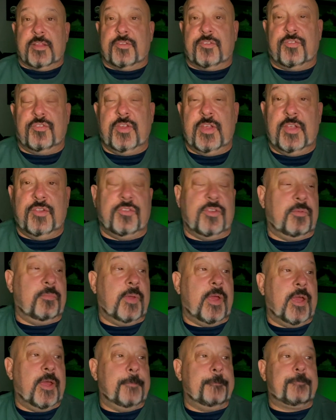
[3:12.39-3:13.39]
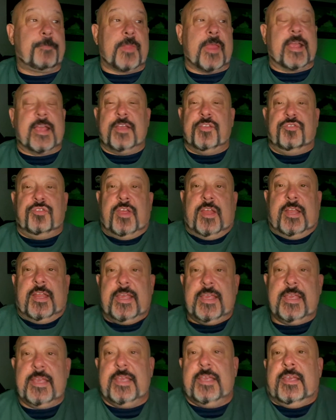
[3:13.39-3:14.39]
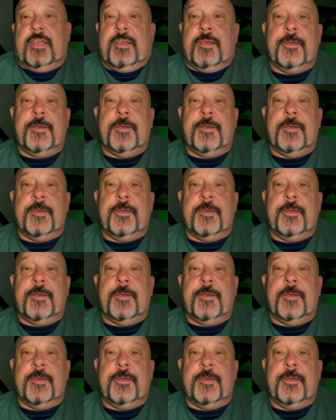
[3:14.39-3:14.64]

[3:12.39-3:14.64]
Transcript: season, man. Like I said, he